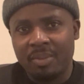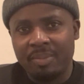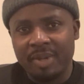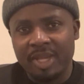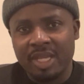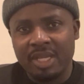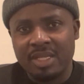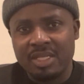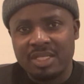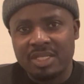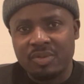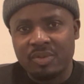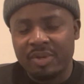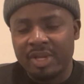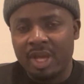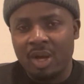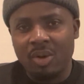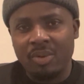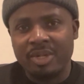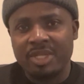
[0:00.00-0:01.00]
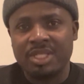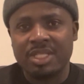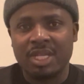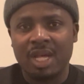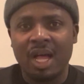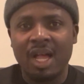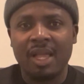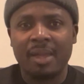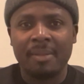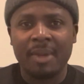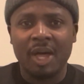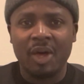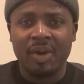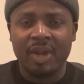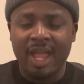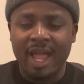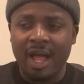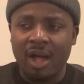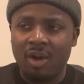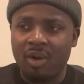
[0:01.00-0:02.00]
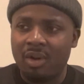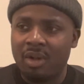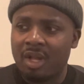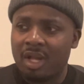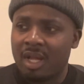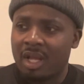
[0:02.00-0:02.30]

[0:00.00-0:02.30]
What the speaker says: because we always talk about how